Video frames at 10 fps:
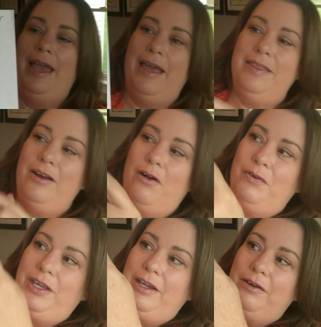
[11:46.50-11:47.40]
And then
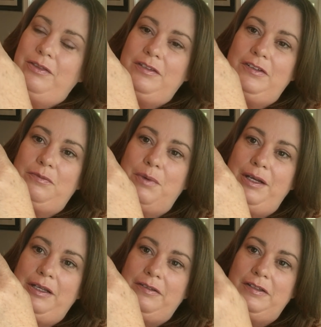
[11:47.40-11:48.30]
over here, this is
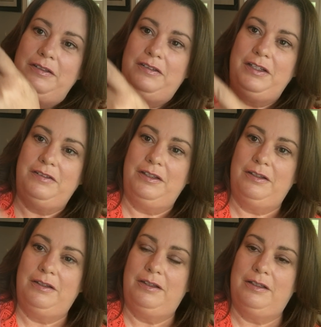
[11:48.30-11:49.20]
what is in
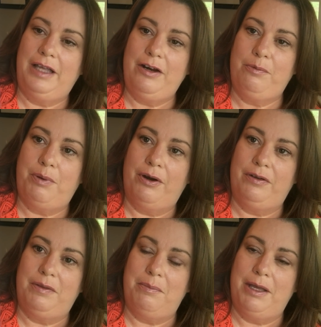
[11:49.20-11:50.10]
season the latter part
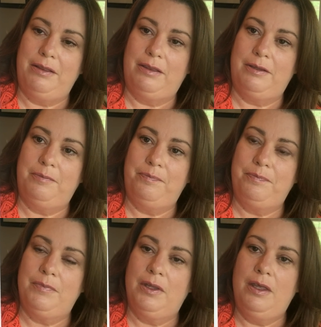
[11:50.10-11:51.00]
of the month.
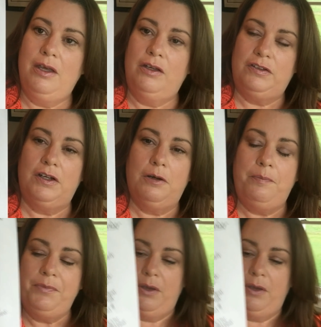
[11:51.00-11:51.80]
So